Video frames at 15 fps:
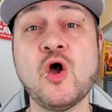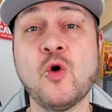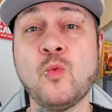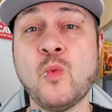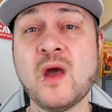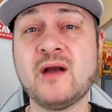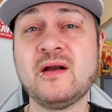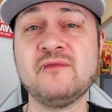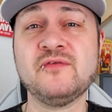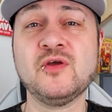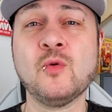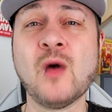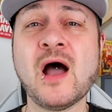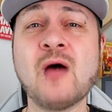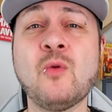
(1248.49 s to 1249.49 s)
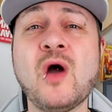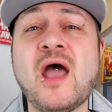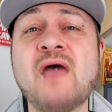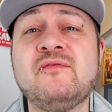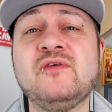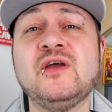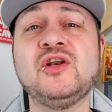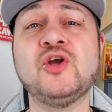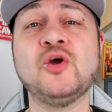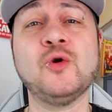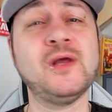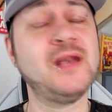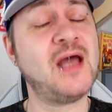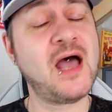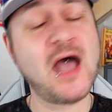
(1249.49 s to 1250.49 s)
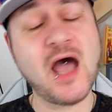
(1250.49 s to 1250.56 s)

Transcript: Wherever you are, whatever you're doing,